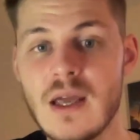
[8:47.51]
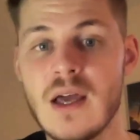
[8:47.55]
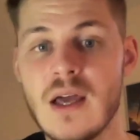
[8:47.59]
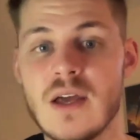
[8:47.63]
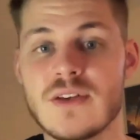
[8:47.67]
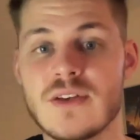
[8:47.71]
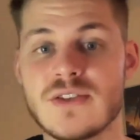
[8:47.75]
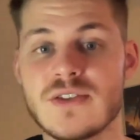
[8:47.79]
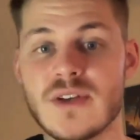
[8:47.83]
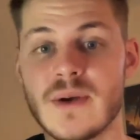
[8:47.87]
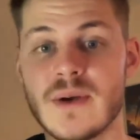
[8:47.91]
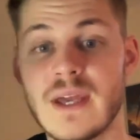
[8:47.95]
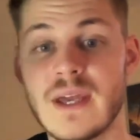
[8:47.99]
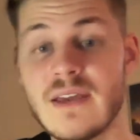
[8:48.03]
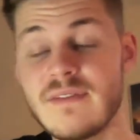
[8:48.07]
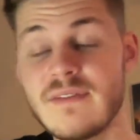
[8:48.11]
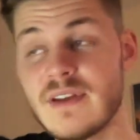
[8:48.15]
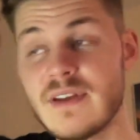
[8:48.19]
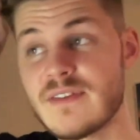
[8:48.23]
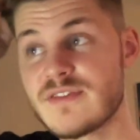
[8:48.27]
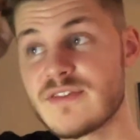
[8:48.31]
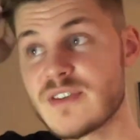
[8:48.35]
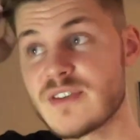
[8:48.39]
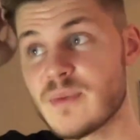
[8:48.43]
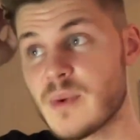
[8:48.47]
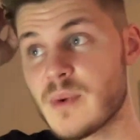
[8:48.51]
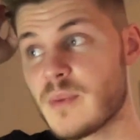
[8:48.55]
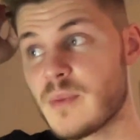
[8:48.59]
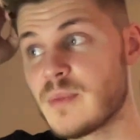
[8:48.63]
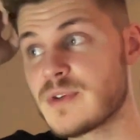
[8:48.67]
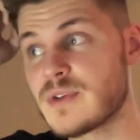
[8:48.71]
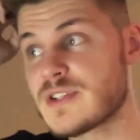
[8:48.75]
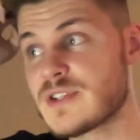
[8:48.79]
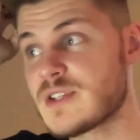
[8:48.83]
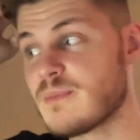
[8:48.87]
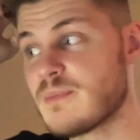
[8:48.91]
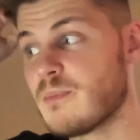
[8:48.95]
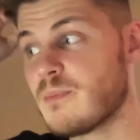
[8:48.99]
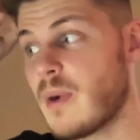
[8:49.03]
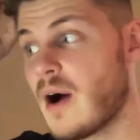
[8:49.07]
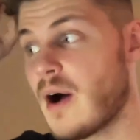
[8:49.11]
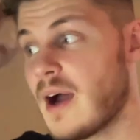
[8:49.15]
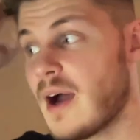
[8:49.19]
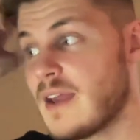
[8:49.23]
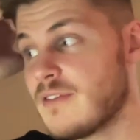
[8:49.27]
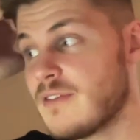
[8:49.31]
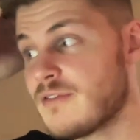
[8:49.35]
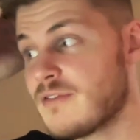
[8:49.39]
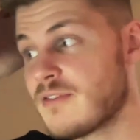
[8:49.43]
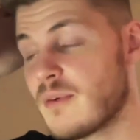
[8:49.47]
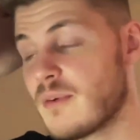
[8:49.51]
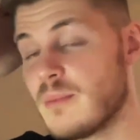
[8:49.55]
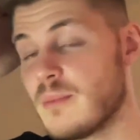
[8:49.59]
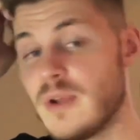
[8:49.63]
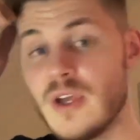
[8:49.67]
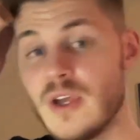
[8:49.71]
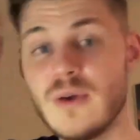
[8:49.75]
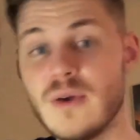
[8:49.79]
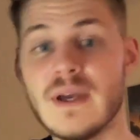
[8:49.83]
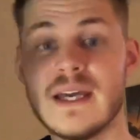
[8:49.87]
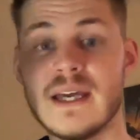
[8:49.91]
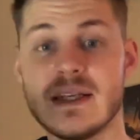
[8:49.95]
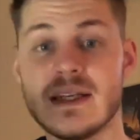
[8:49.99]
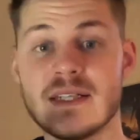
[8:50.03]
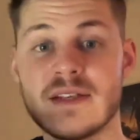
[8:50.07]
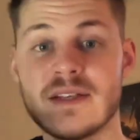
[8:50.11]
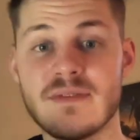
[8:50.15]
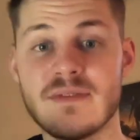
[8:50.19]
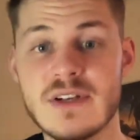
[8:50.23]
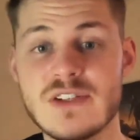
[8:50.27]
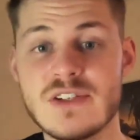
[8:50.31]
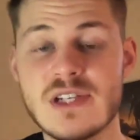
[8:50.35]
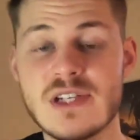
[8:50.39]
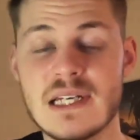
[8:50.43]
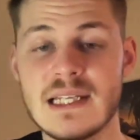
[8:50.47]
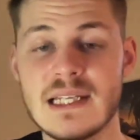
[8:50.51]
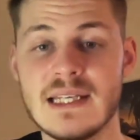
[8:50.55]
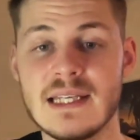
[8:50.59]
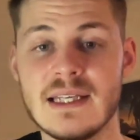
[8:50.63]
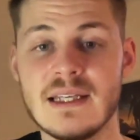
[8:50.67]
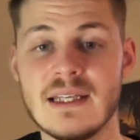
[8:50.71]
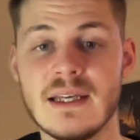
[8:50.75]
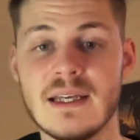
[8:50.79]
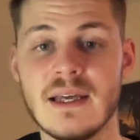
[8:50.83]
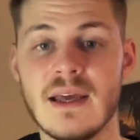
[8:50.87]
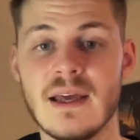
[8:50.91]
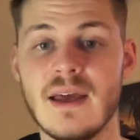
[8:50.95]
So even if someone was to buy from you individually,